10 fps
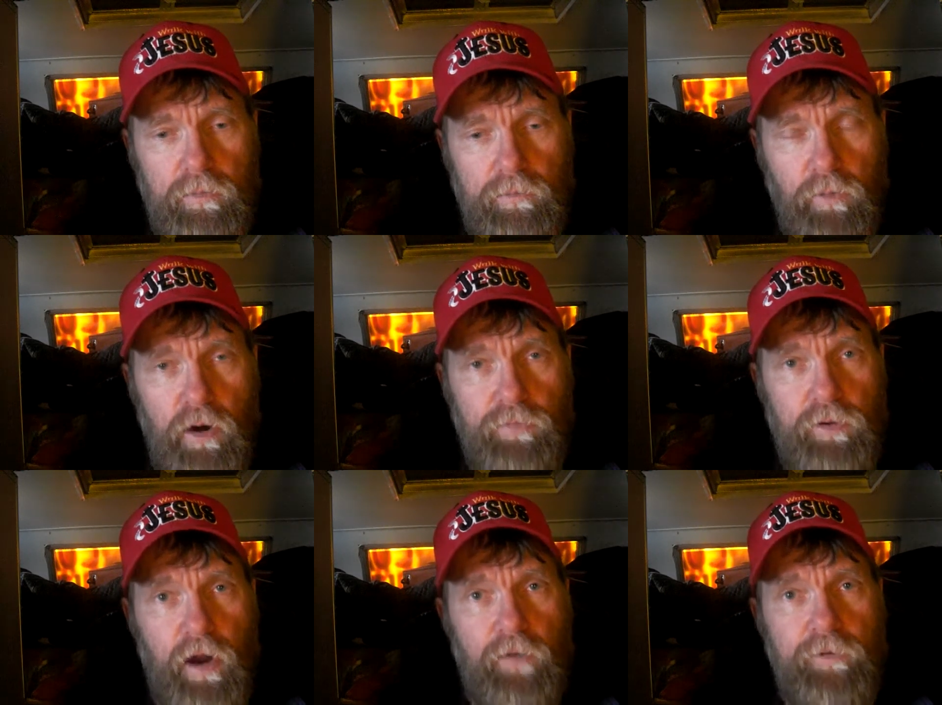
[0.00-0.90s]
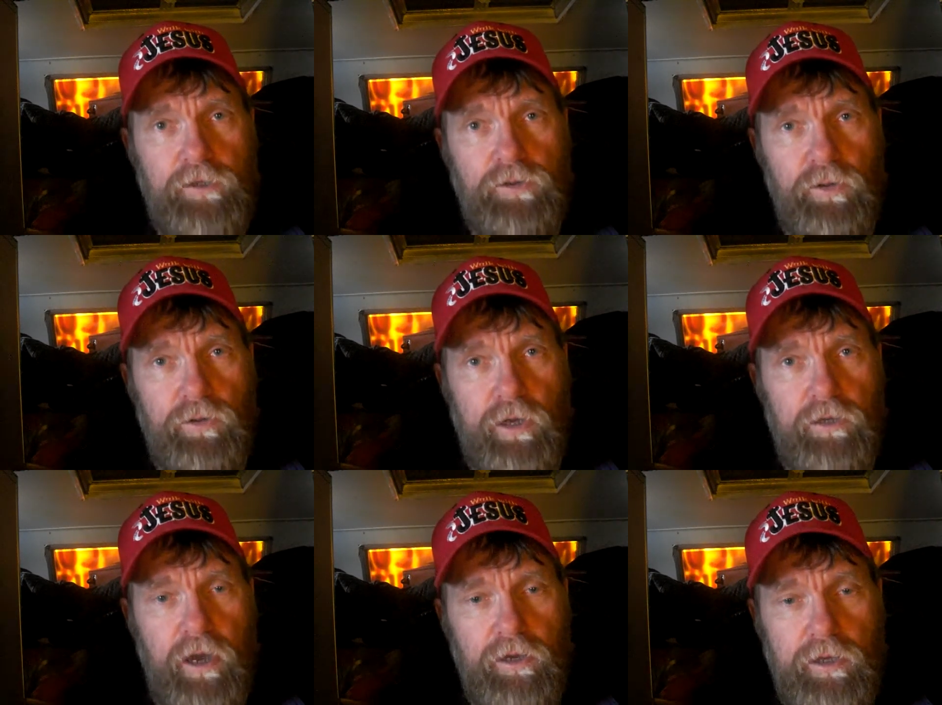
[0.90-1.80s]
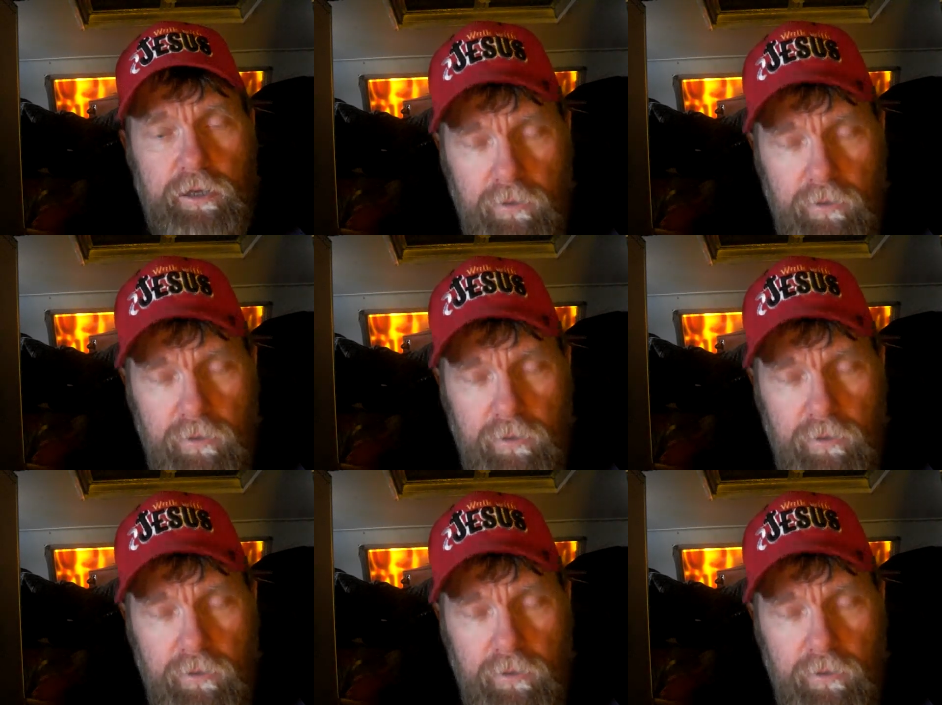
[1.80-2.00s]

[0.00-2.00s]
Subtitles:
more of the graphics so you get an idea.